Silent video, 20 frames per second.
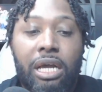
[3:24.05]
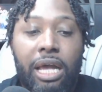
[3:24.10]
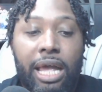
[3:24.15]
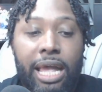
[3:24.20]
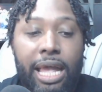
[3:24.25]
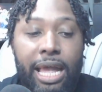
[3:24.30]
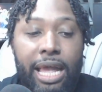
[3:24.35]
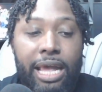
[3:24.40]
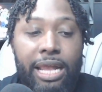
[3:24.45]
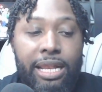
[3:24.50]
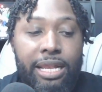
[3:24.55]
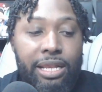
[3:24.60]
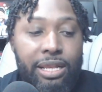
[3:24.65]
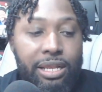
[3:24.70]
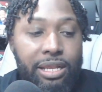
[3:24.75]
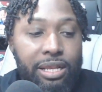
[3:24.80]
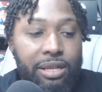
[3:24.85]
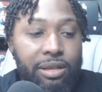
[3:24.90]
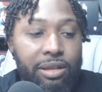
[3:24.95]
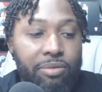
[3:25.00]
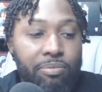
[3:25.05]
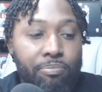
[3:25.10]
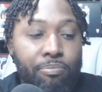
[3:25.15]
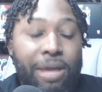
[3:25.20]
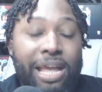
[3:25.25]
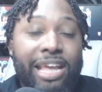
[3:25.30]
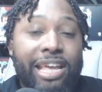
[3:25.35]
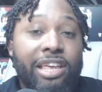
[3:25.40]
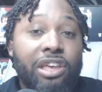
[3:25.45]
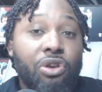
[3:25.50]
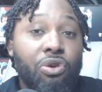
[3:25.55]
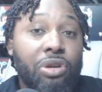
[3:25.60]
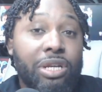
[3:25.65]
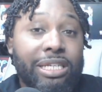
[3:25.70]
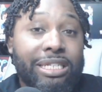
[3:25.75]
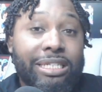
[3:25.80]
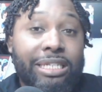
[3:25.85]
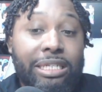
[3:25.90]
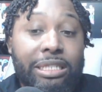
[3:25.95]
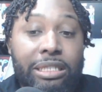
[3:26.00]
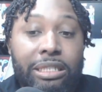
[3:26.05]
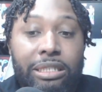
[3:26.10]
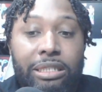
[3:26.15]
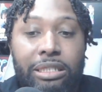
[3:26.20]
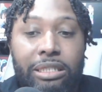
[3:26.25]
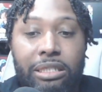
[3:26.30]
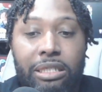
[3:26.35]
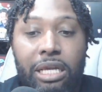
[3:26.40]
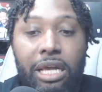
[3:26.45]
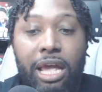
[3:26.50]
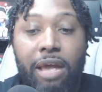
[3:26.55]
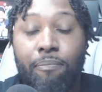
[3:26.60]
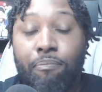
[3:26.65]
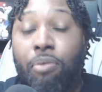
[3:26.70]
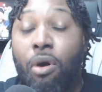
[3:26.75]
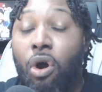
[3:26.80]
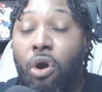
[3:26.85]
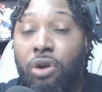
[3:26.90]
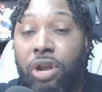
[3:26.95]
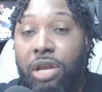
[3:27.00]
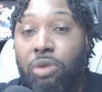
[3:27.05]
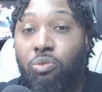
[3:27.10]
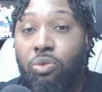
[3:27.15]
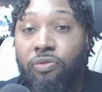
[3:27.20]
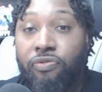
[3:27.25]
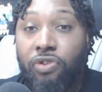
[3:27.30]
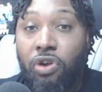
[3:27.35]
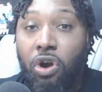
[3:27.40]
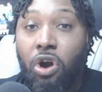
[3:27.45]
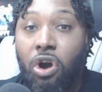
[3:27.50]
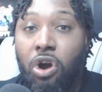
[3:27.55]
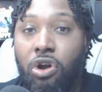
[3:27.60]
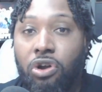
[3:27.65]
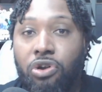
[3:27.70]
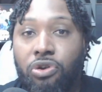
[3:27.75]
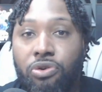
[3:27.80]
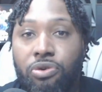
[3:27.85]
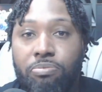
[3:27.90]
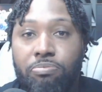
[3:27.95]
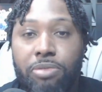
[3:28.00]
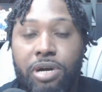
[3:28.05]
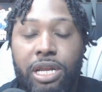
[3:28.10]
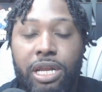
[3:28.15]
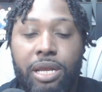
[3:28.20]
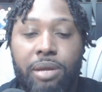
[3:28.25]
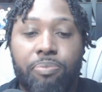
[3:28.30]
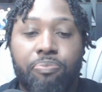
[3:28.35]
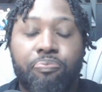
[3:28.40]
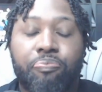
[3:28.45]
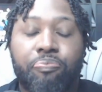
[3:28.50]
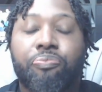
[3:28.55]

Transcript: in making your decisions and partying with your hard-earned money.